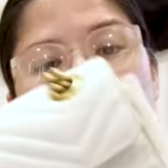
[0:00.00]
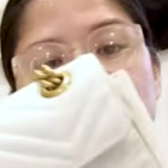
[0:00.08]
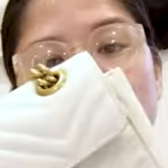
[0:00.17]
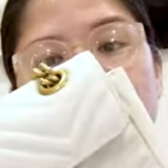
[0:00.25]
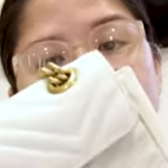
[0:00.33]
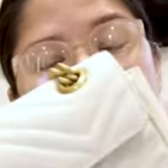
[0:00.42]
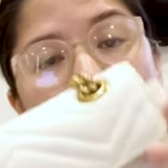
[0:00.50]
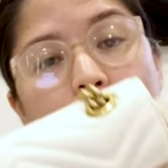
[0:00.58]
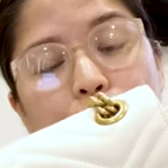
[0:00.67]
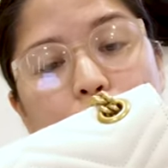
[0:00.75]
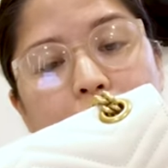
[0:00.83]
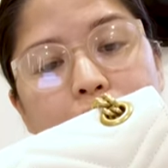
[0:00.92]
So it's an
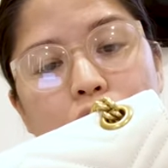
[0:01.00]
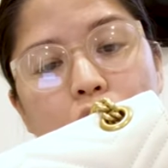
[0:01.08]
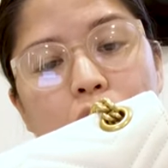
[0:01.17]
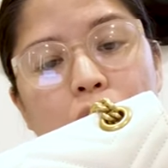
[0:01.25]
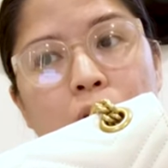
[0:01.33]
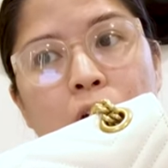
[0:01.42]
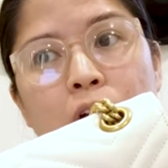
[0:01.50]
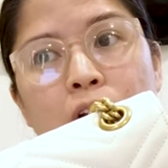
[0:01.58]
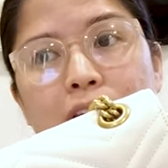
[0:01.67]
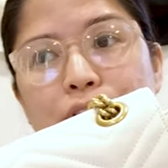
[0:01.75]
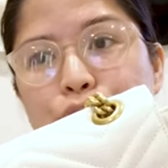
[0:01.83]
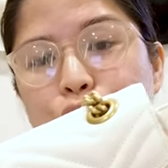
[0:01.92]
off-white color.
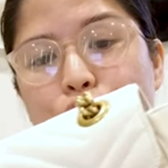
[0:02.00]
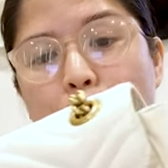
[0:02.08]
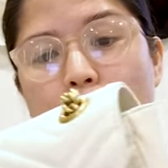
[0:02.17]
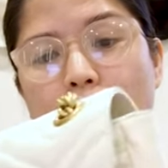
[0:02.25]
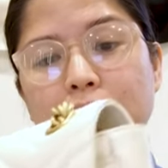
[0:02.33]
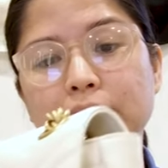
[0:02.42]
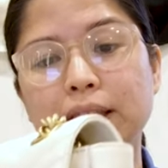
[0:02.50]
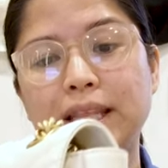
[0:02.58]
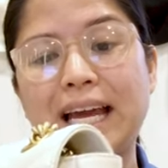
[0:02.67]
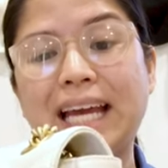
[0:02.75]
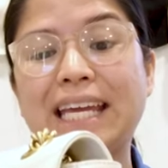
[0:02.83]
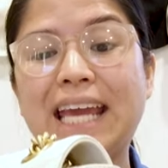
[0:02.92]
It's got,
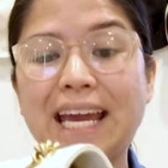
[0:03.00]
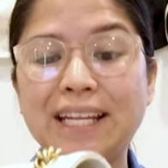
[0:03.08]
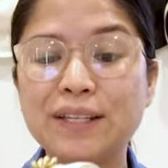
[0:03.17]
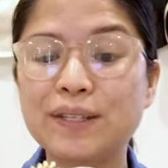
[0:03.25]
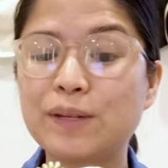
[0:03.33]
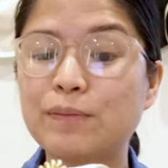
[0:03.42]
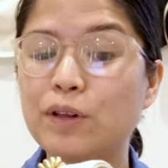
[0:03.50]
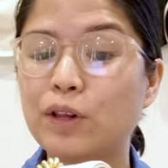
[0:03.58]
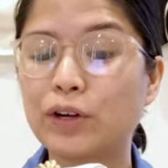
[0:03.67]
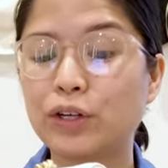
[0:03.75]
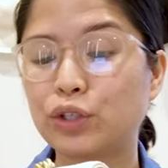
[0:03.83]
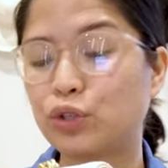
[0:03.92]
again,
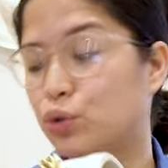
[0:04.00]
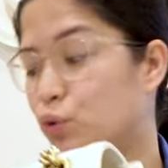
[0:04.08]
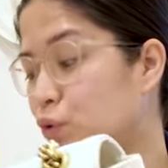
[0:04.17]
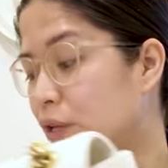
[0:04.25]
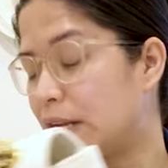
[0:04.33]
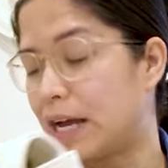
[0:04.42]
similar to the